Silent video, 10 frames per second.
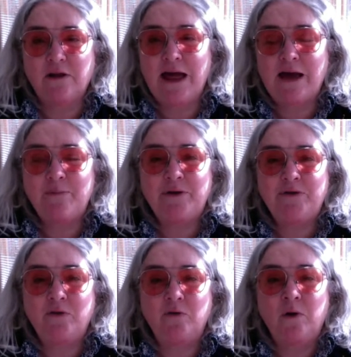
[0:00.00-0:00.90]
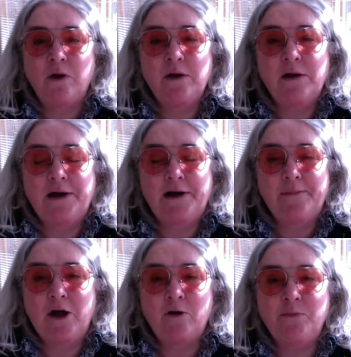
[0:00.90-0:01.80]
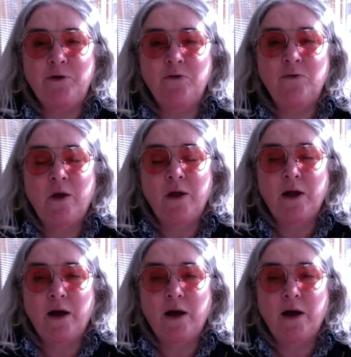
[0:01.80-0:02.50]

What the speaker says: I'm happy to help you